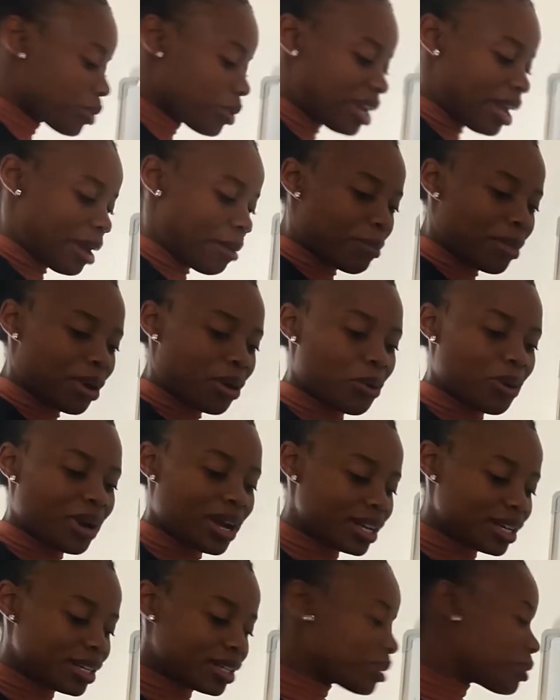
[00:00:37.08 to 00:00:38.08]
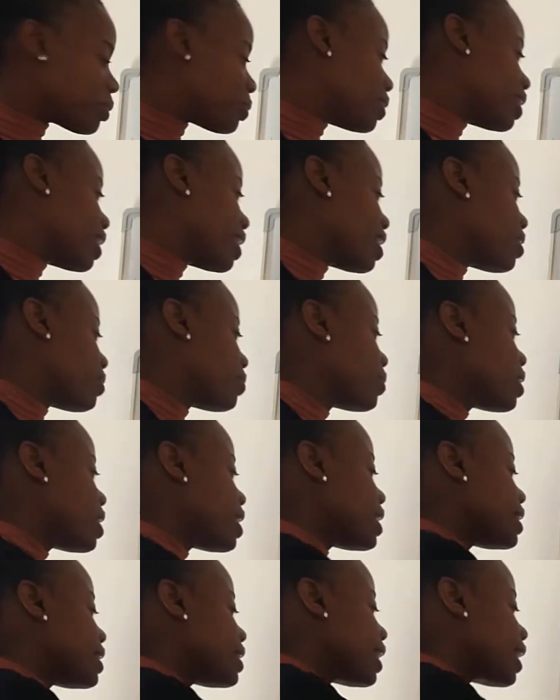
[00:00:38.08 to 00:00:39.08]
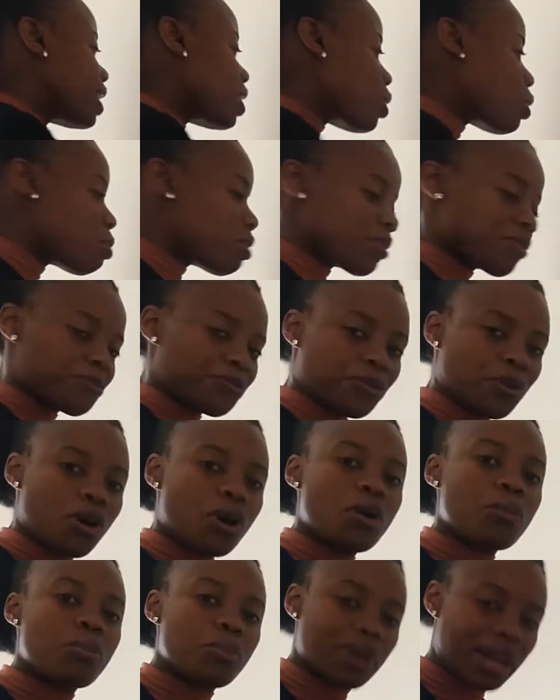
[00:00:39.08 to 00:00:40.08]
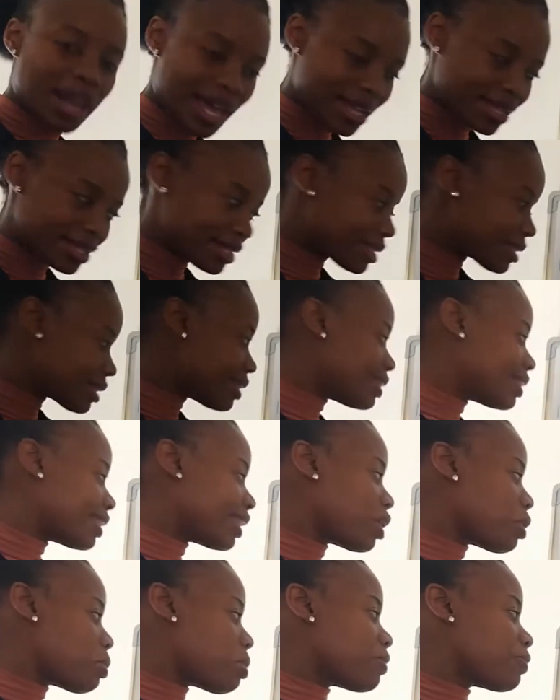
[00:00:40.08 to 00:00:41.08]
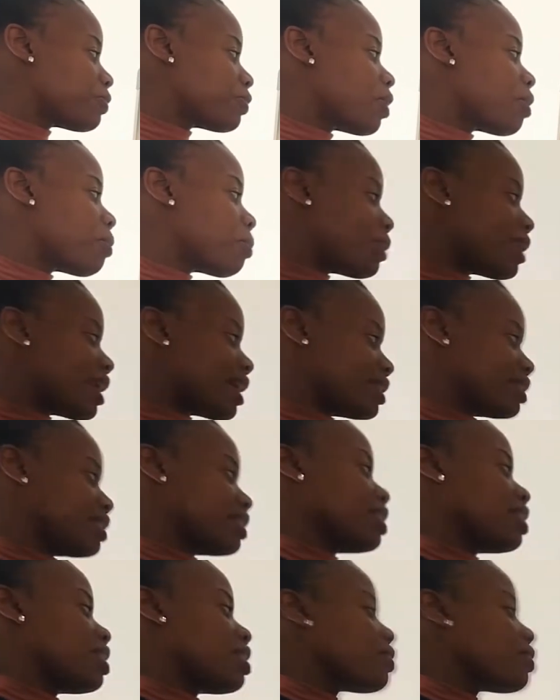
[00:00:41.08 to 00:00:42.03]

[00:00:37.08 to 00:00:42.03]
number one, we have 3 over 4 plus 3 over 4 plus